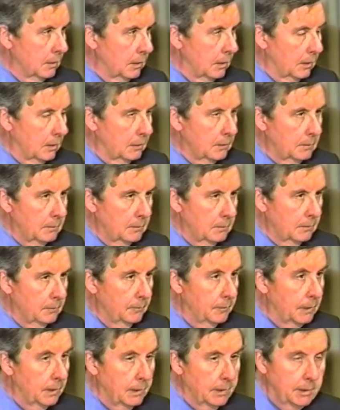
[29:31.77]
uh,
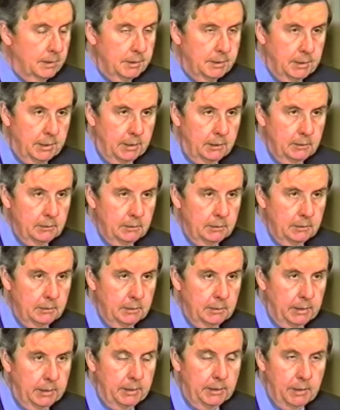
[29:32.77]
validity
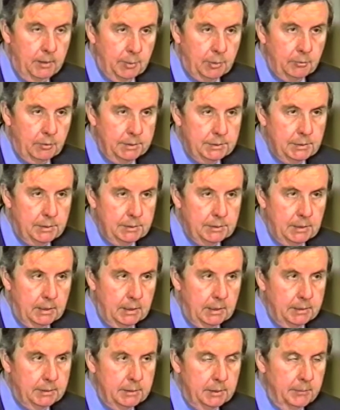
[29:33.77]
in an immigrant
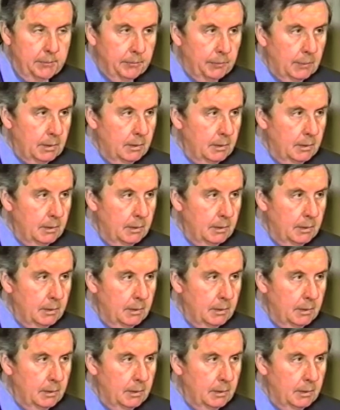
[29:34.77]
society